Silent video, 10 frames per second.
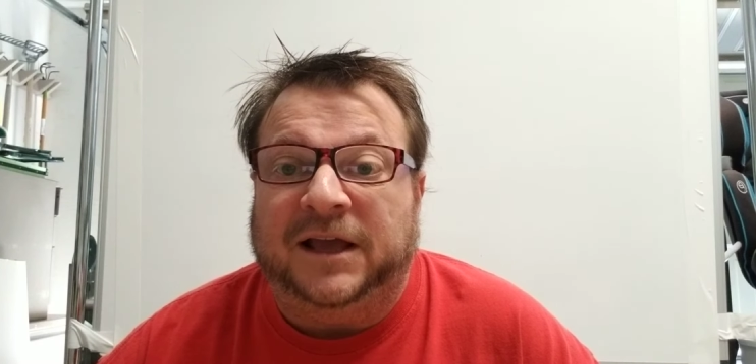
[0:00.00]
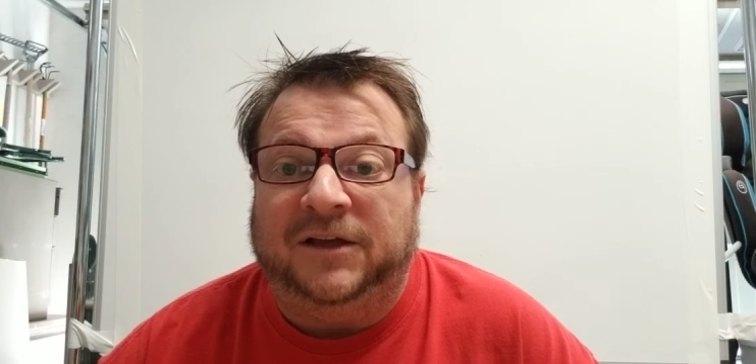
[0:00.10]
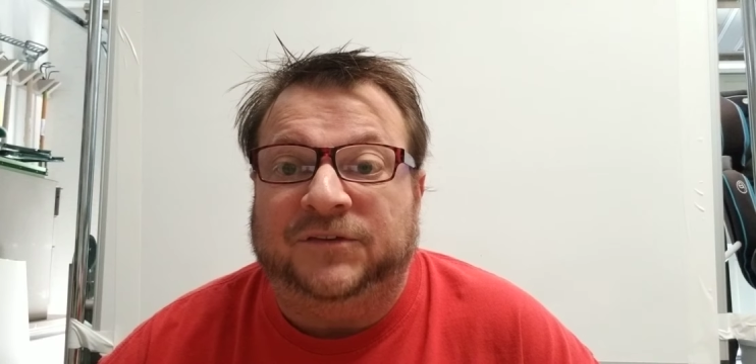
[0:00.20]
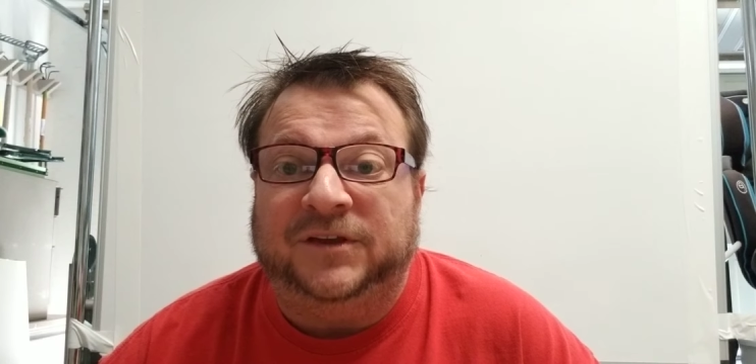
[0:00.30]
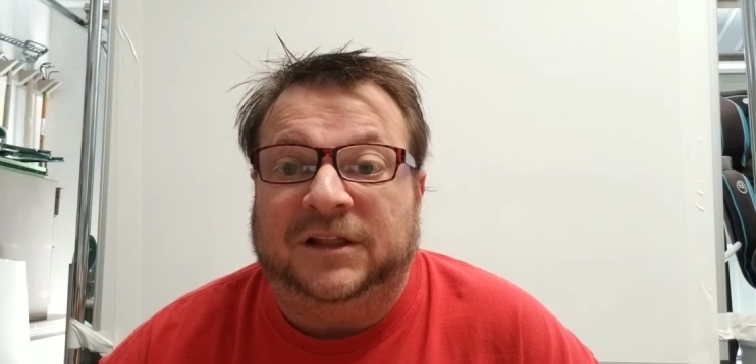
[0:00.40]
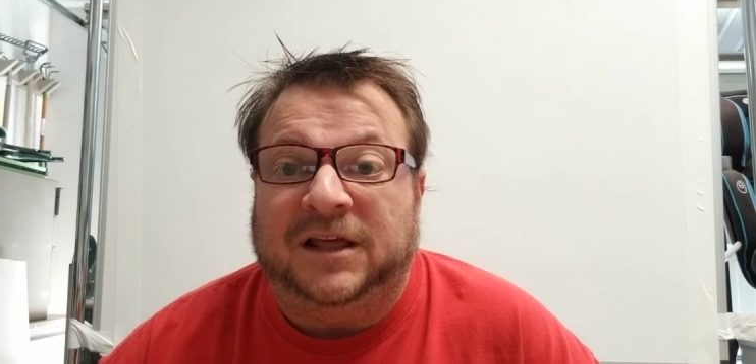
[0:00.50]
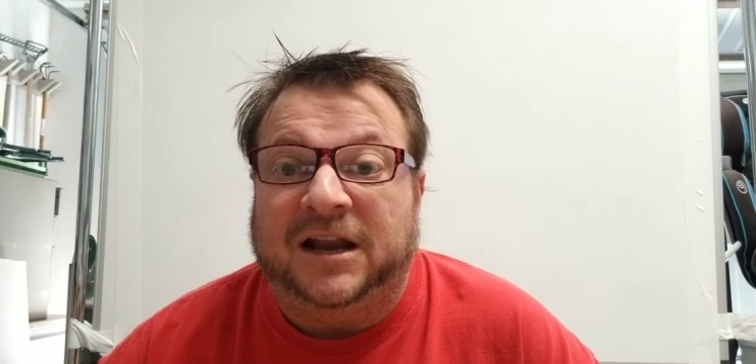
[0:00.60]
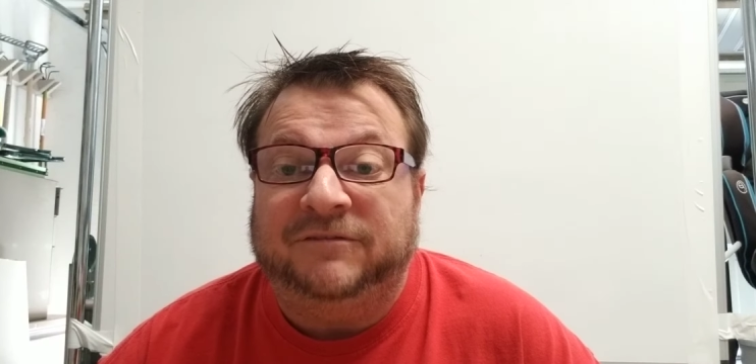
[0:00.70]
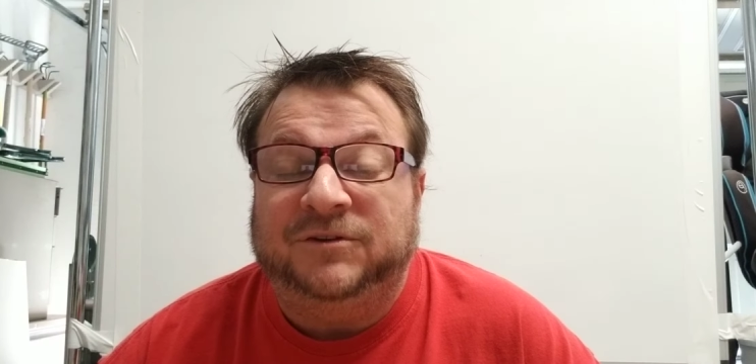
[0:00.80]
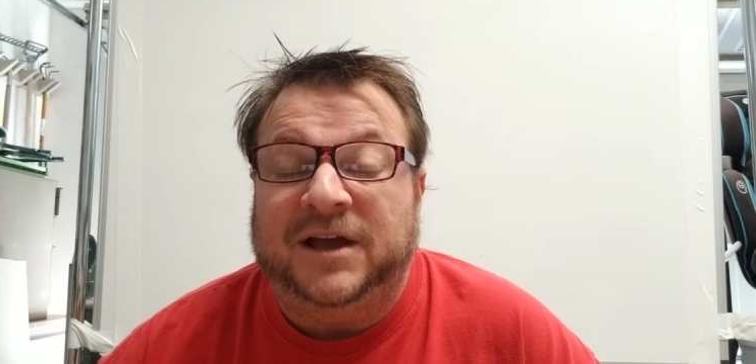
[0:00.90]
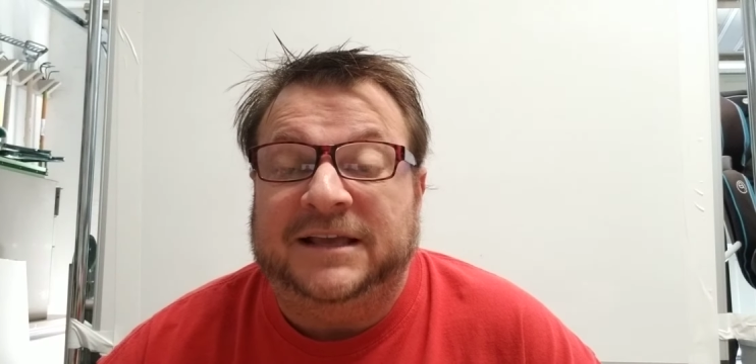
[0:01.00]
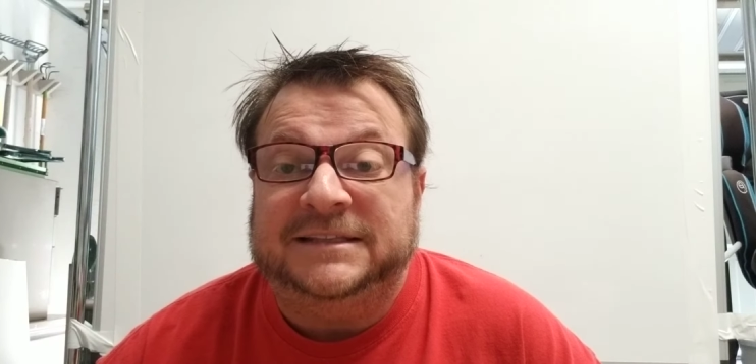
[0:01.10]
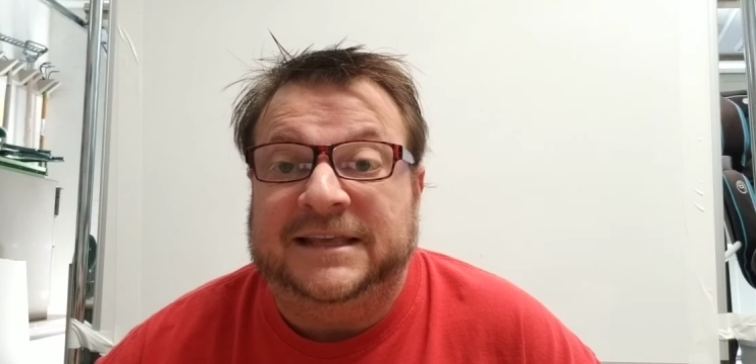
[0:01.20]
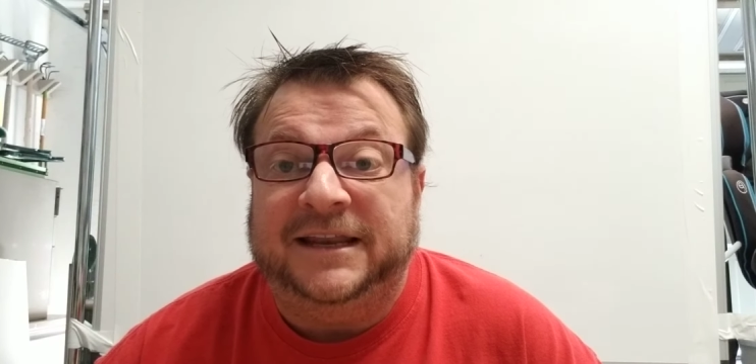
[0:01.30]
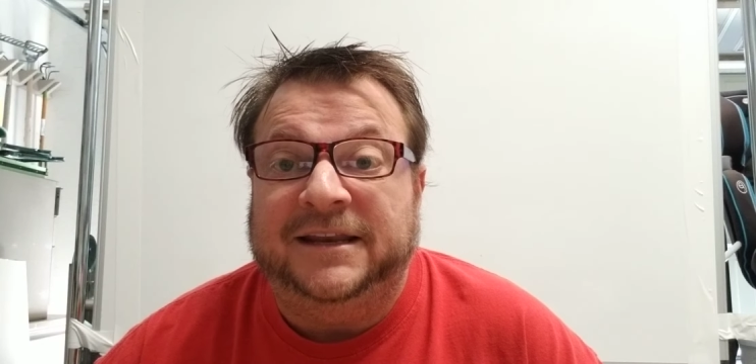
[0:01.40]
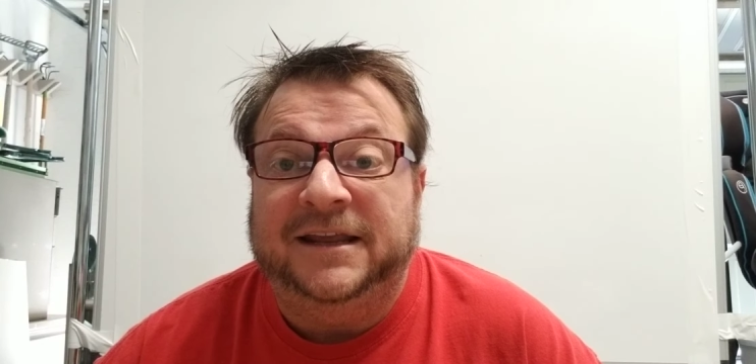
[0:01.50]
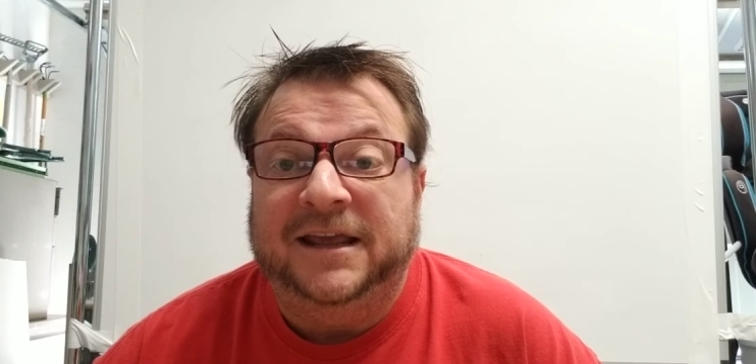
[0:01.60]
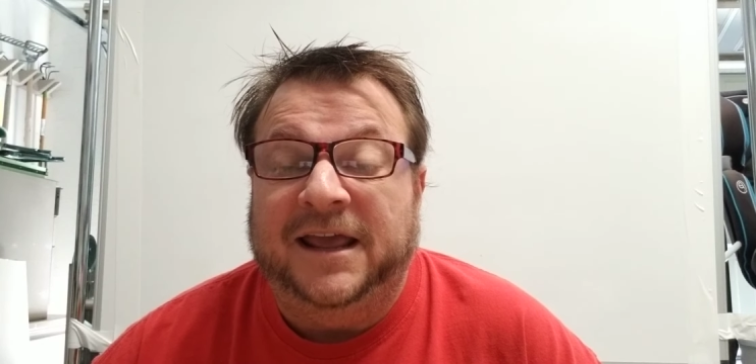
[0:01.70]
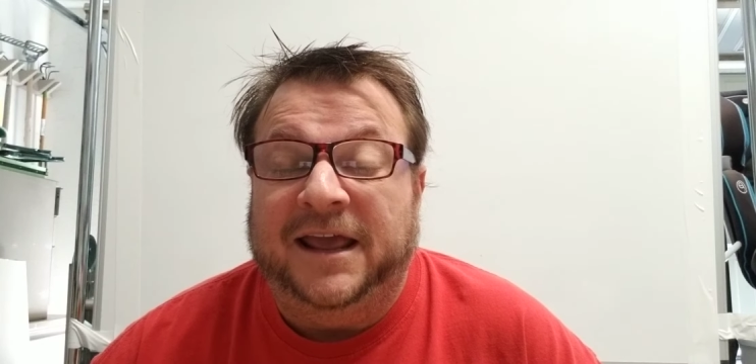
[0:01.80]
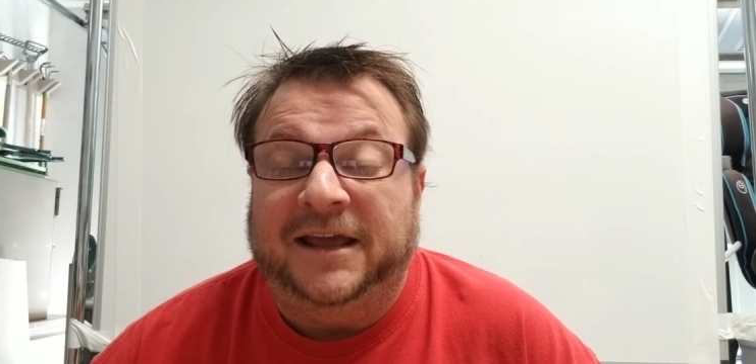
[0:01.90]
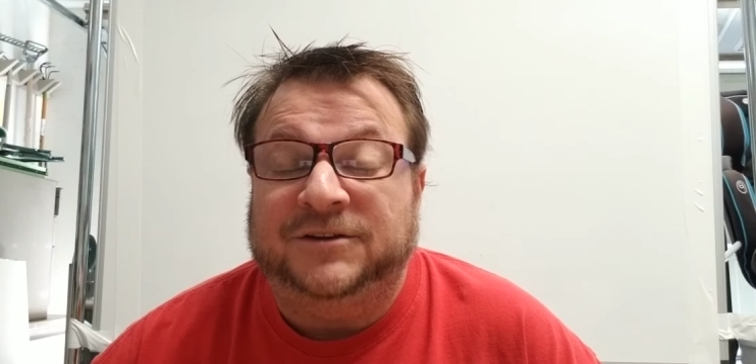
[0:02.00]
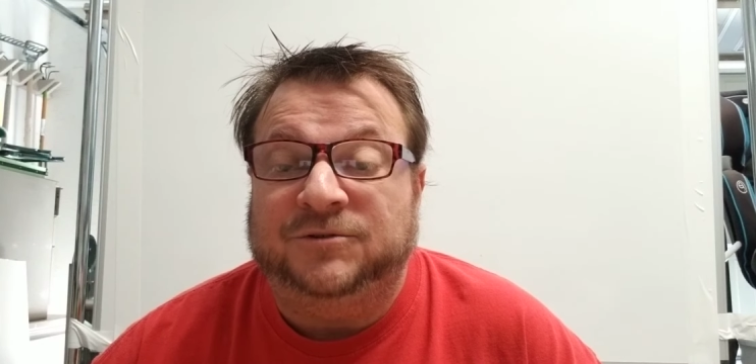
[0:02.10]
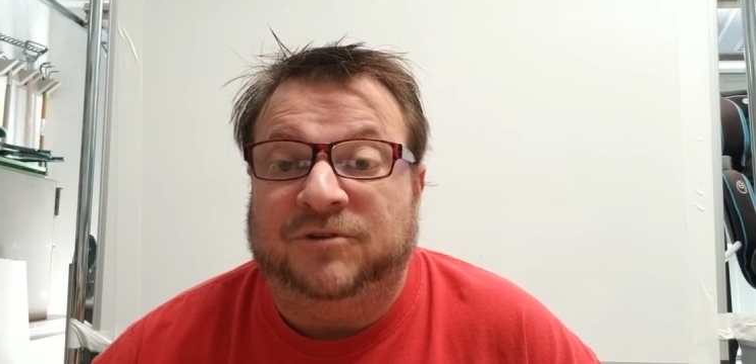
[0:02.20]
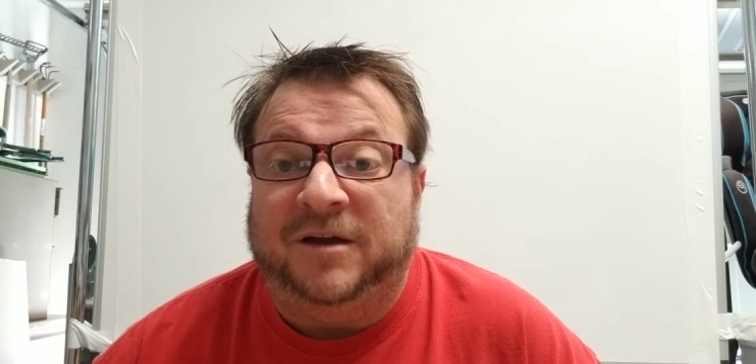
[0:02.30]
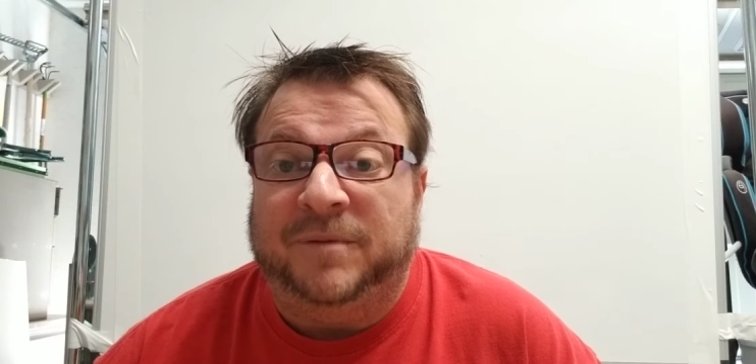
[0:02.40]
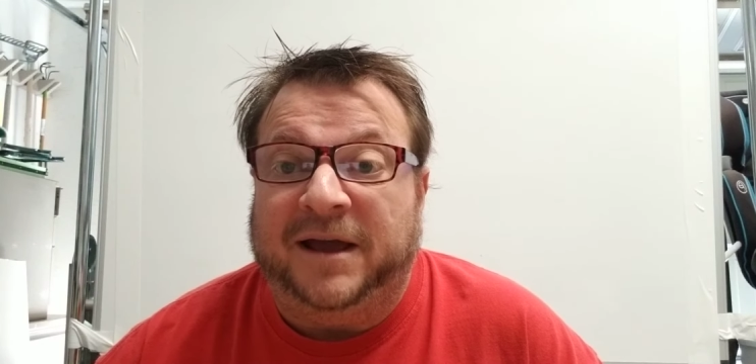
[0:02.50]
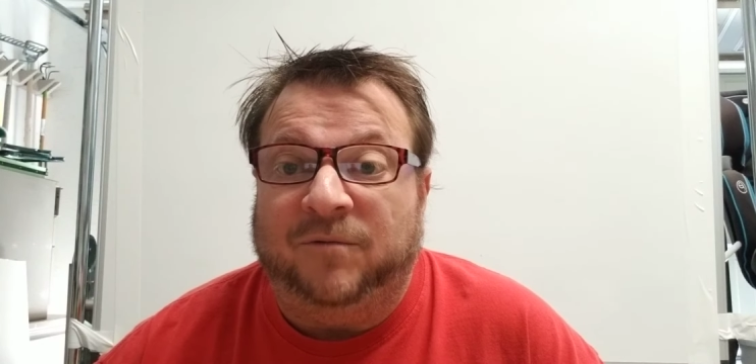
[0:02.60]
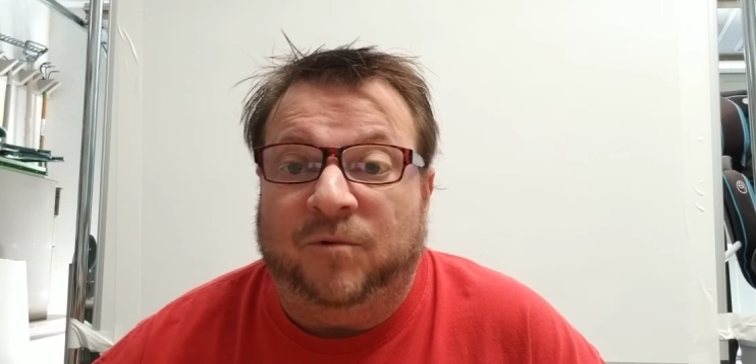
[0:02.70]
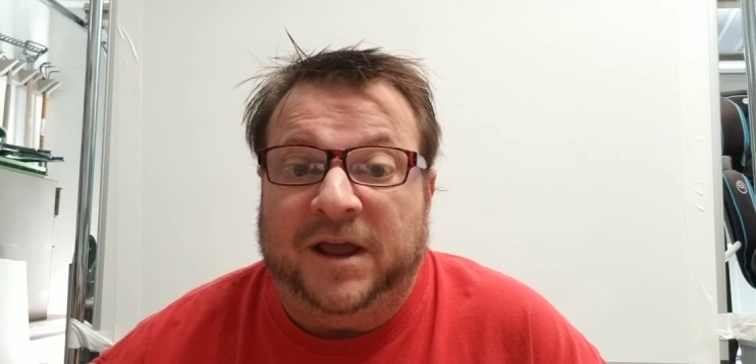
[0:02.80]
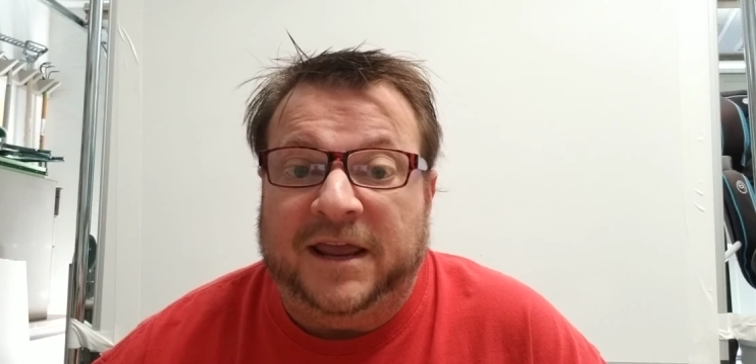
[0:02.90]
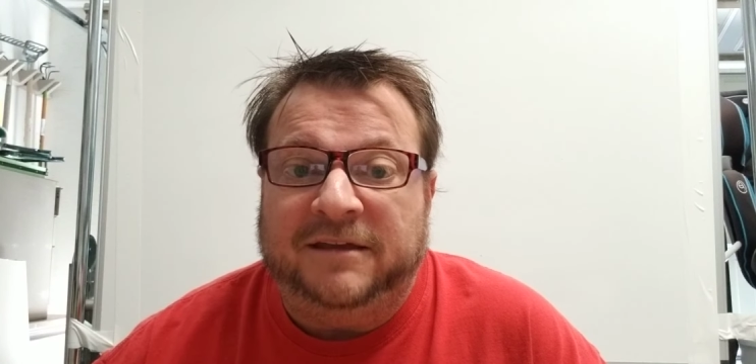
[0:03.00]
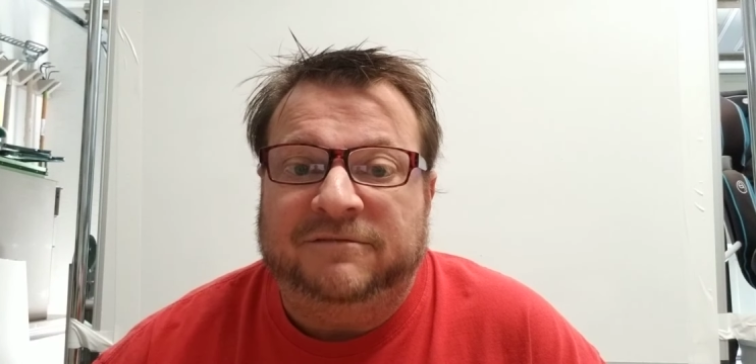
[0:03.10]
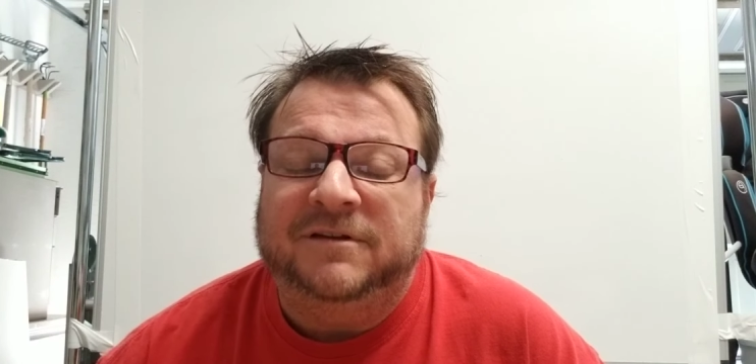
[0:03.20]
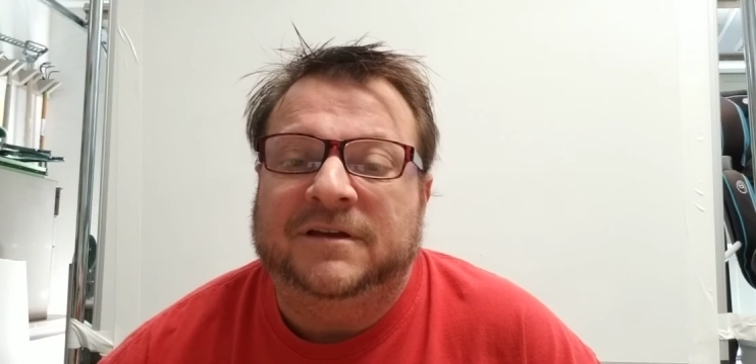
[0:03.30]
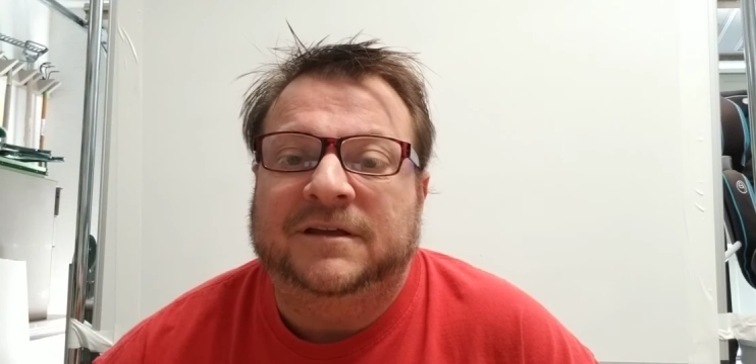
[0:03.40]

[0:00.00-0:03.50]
I'll see a lot of you guys then as you drive by and wave.